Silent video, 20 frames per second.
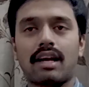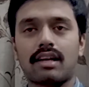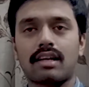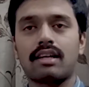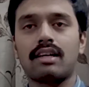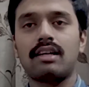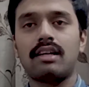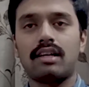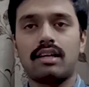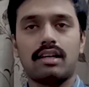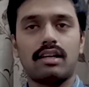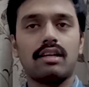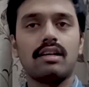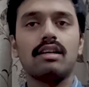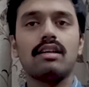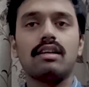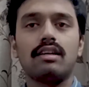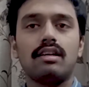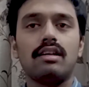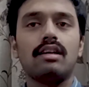key,
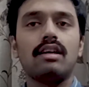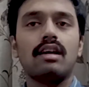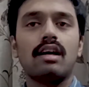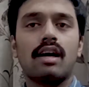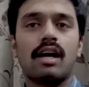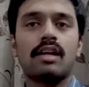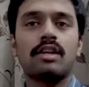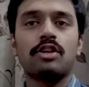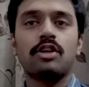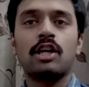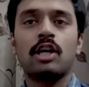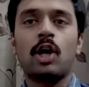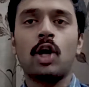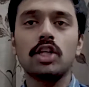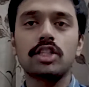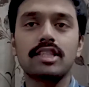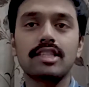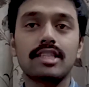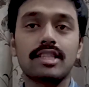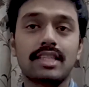and you can
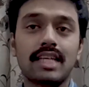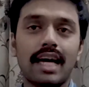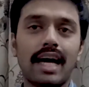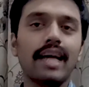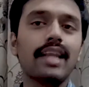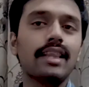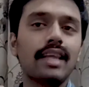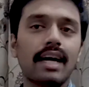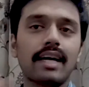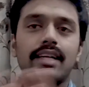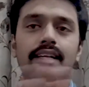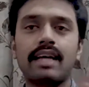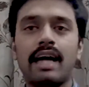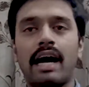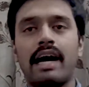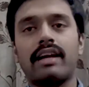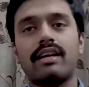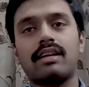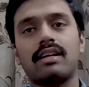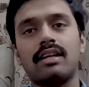also share that
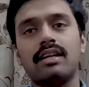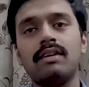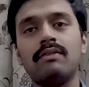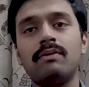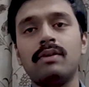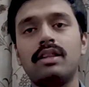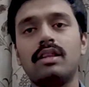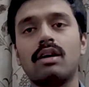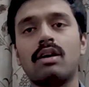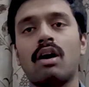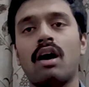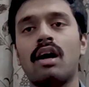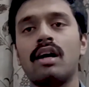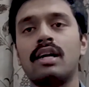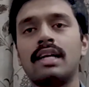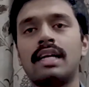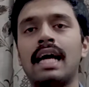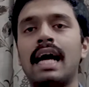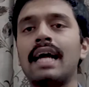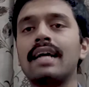car key with the
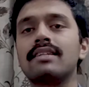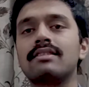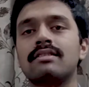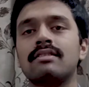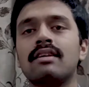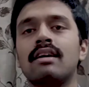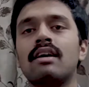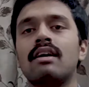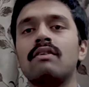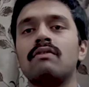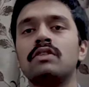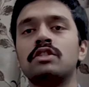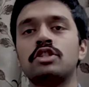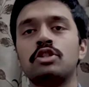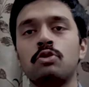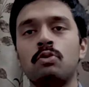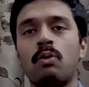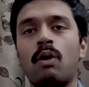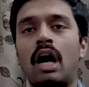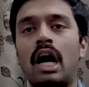contacts which
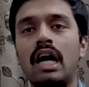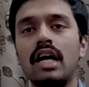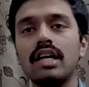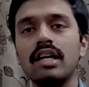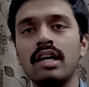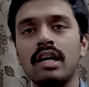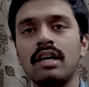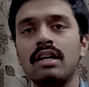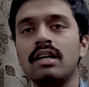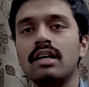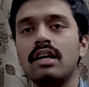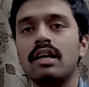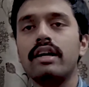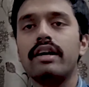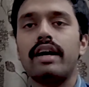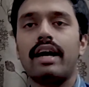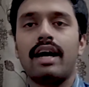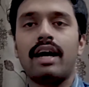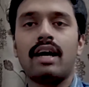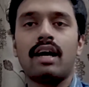you want,
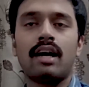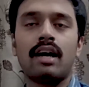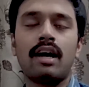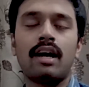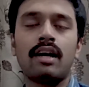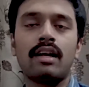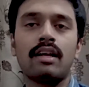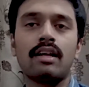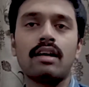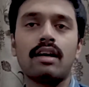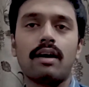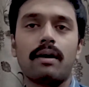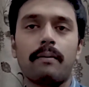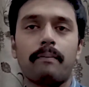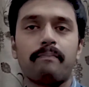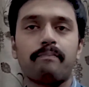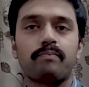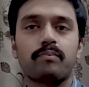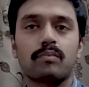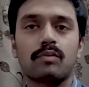and
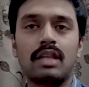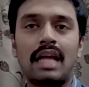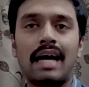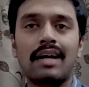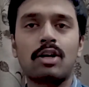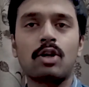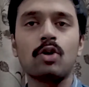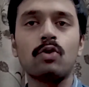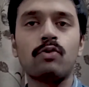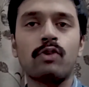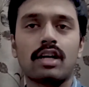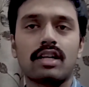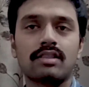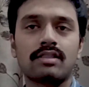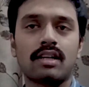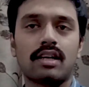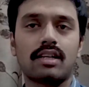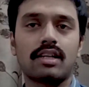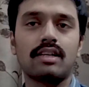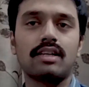that too for a
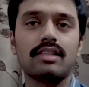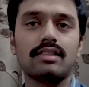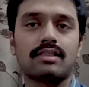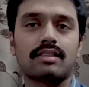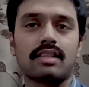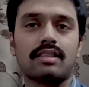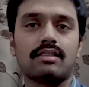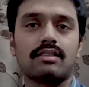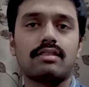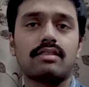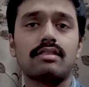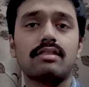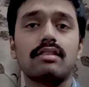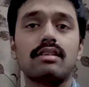certain distance.